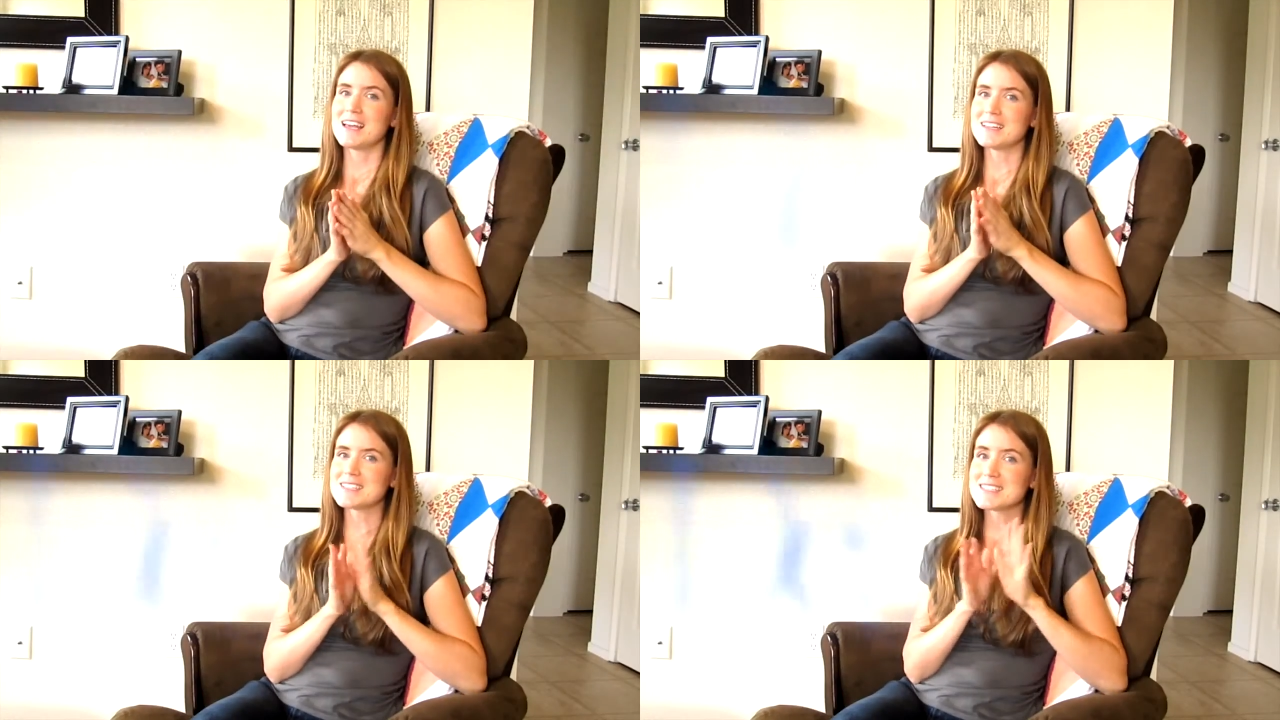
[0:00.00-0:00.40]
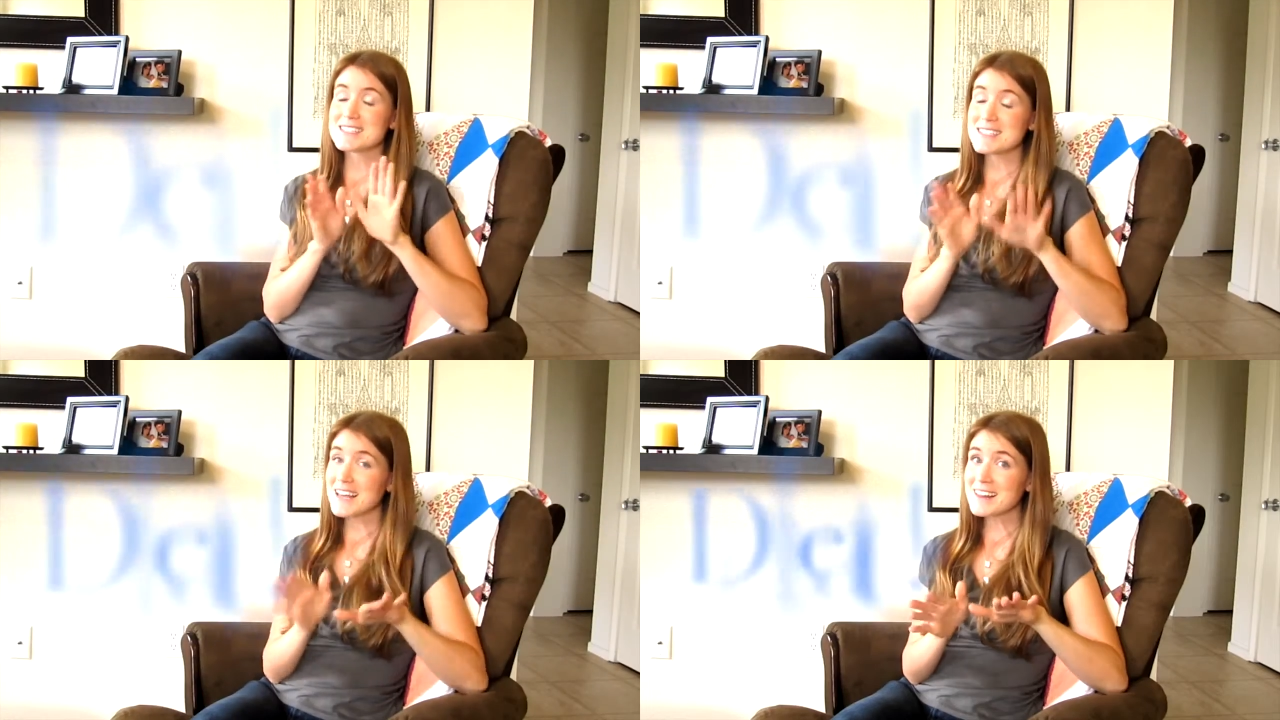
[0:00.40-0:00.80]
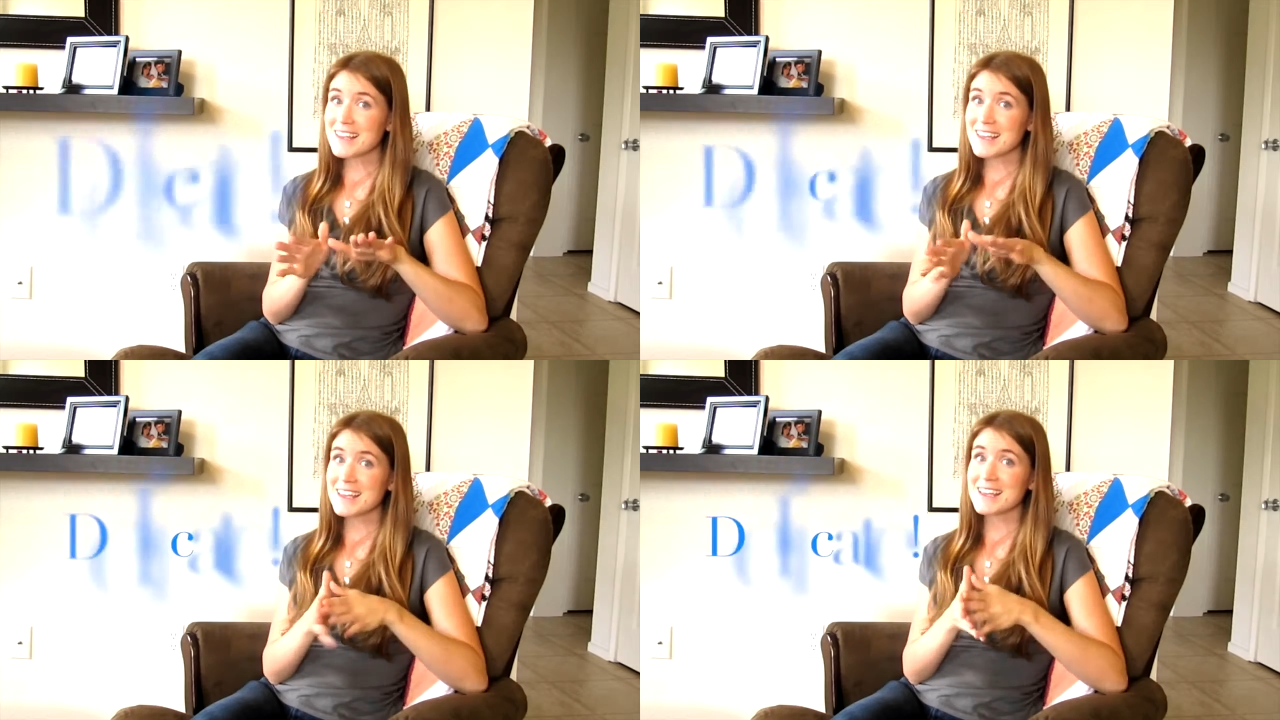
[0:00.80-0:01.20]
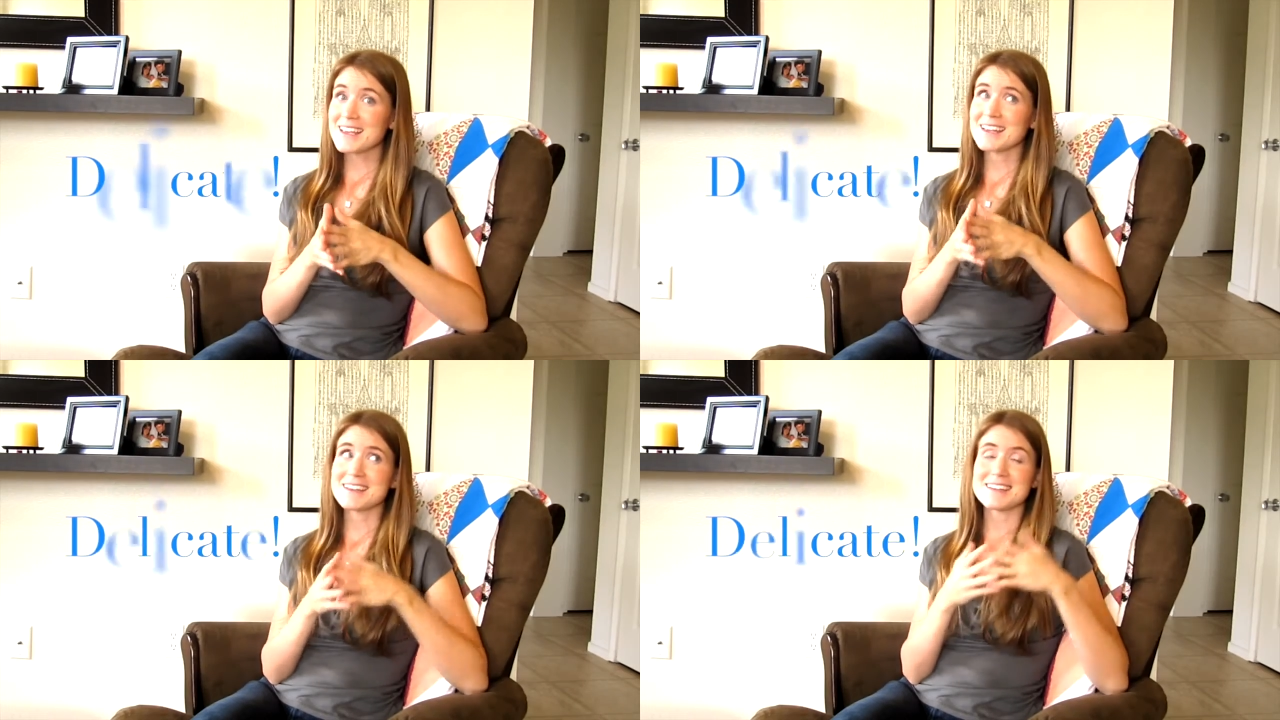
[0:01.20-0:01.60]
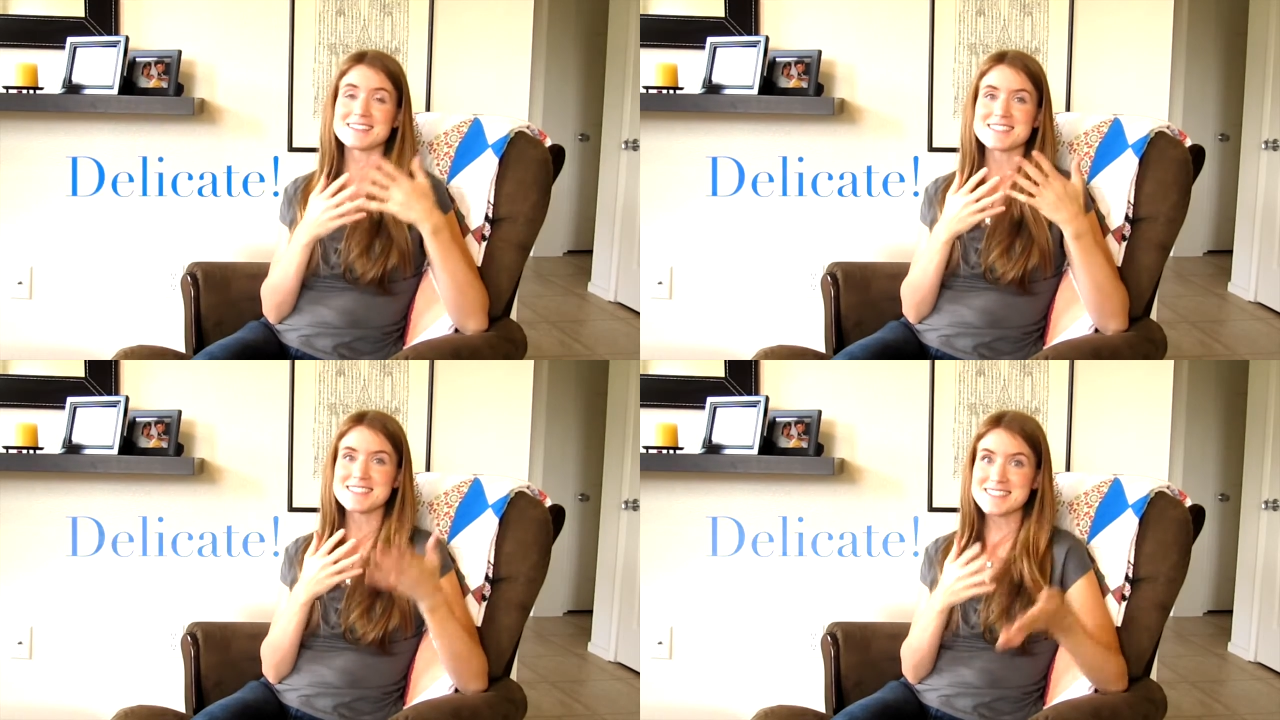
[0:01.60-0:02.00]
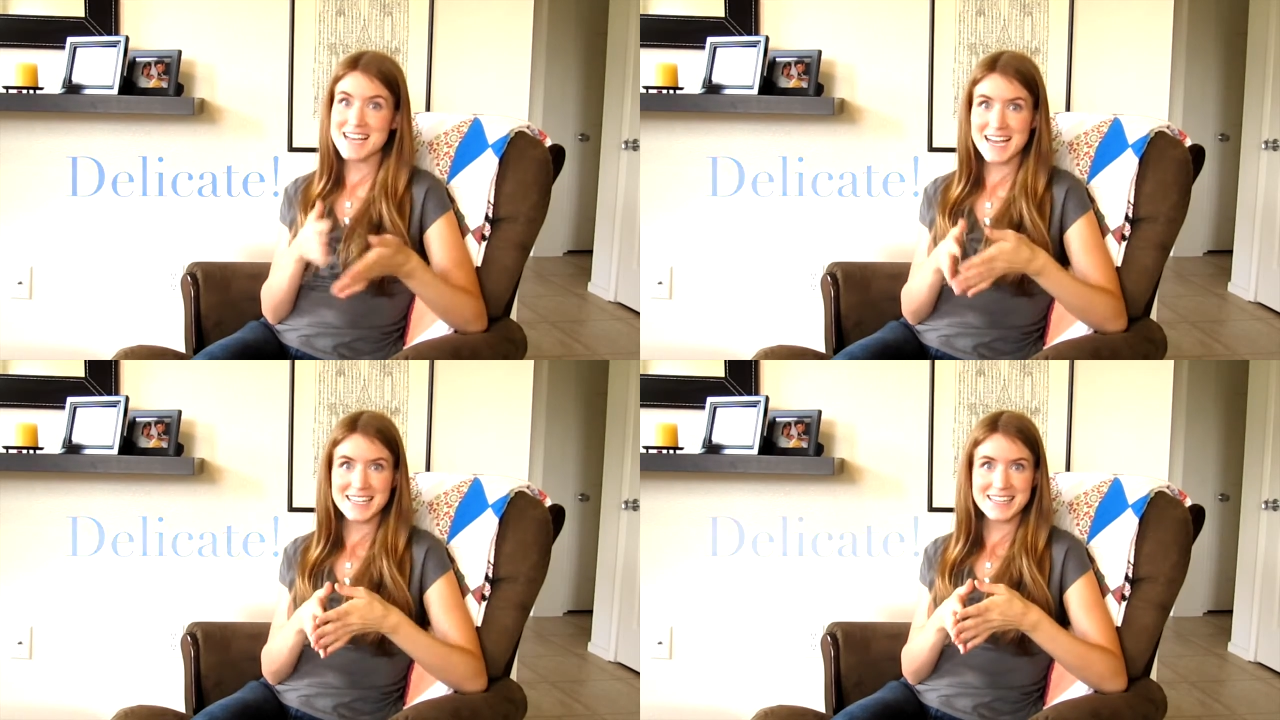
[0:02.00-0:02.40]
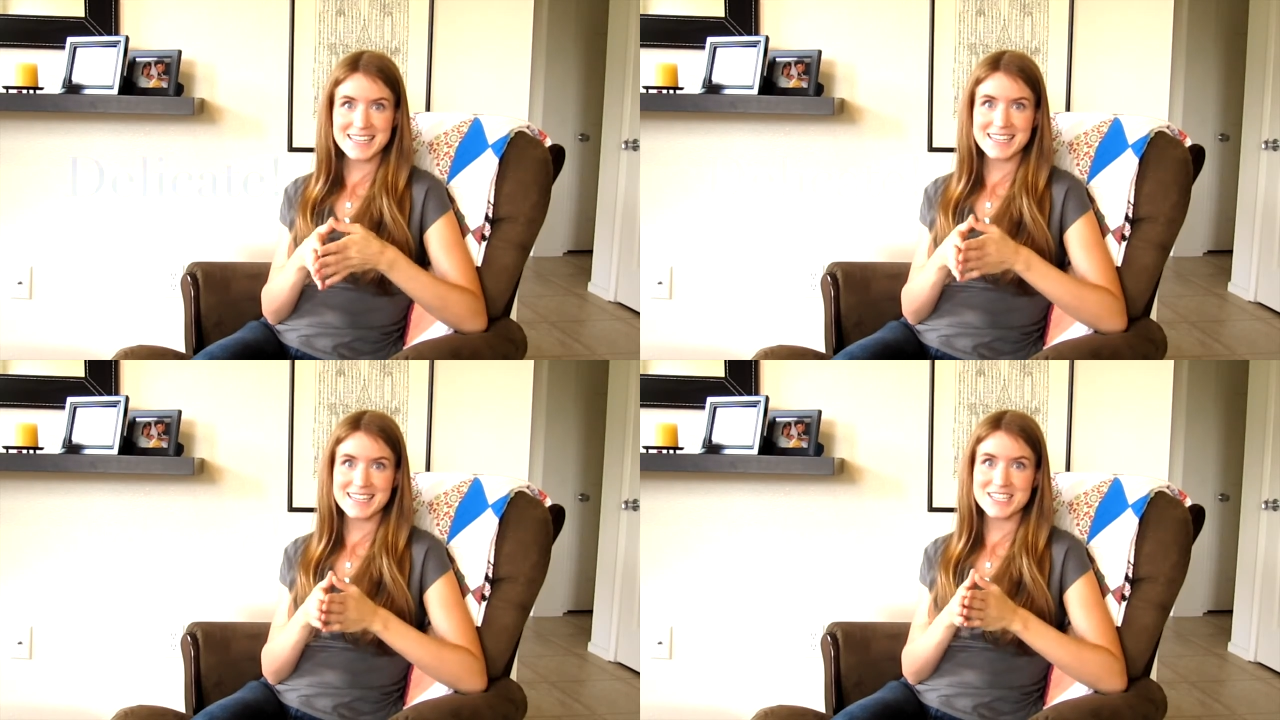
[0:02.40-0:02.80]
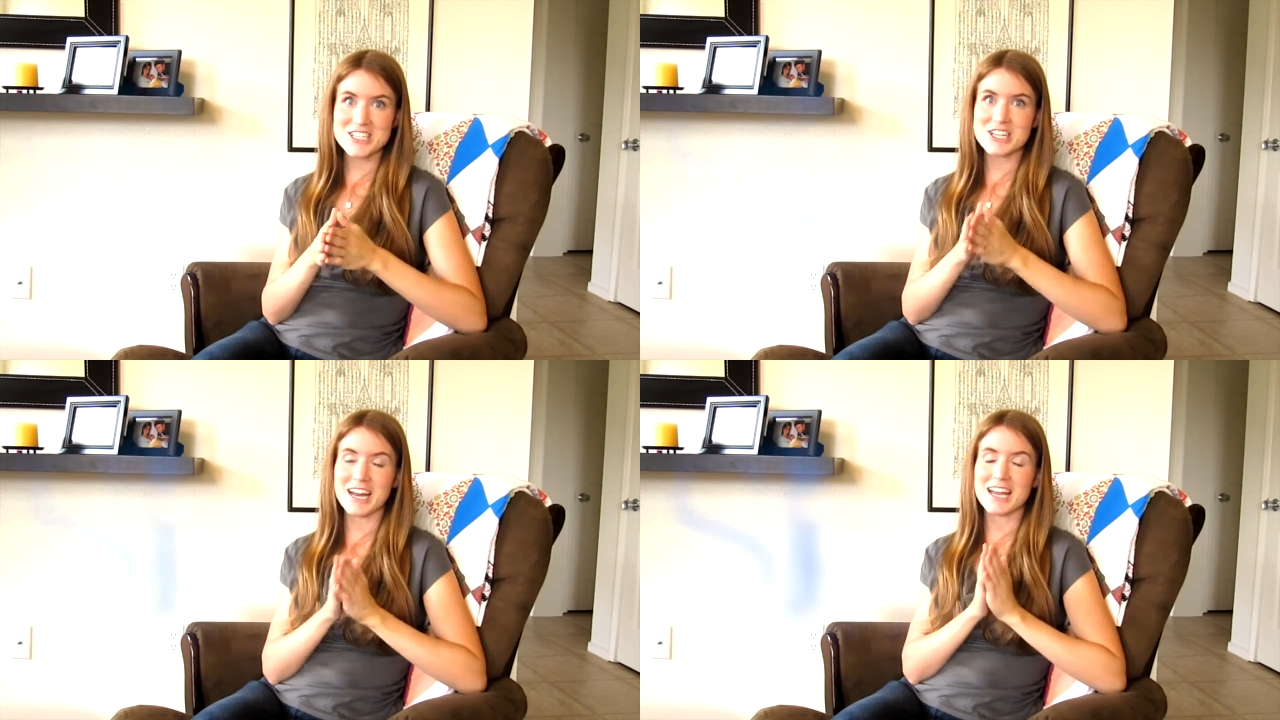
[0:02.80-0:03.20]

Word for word: It's delicate and stylish